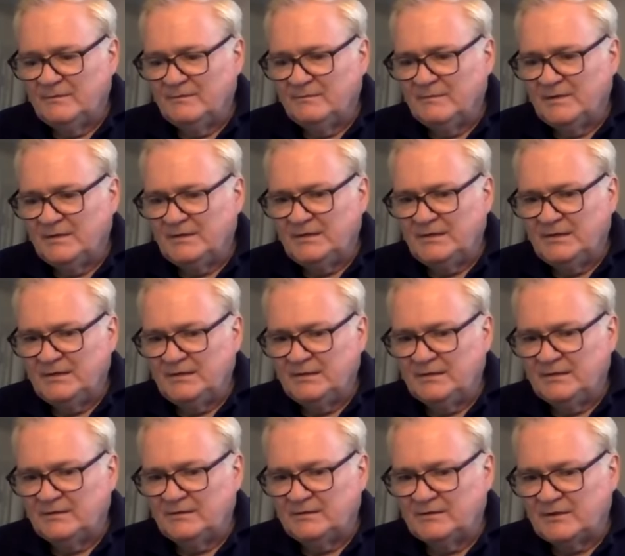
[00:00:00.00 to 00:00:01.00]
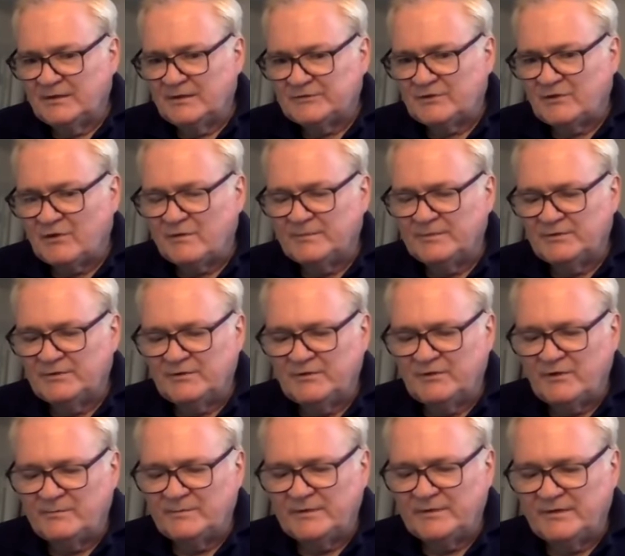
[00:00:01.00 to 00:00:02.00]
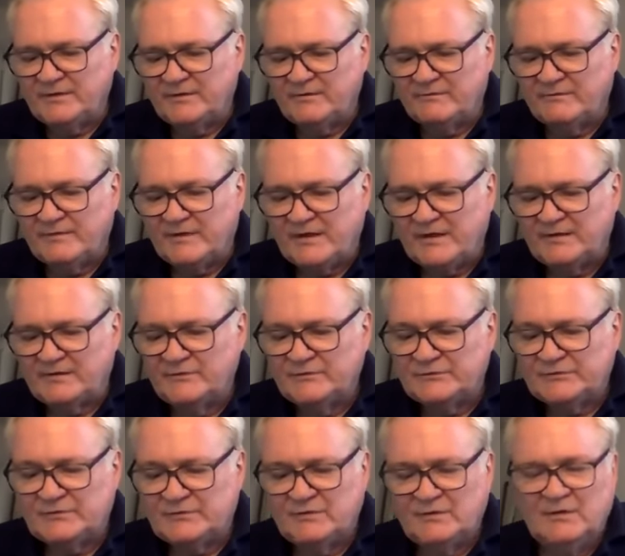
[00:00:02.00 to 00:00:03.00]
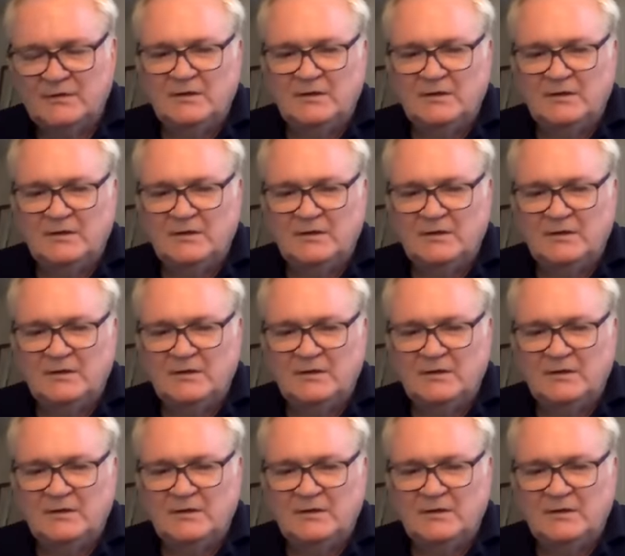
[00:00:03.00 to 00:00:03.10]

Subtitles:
money as a common denominator of values.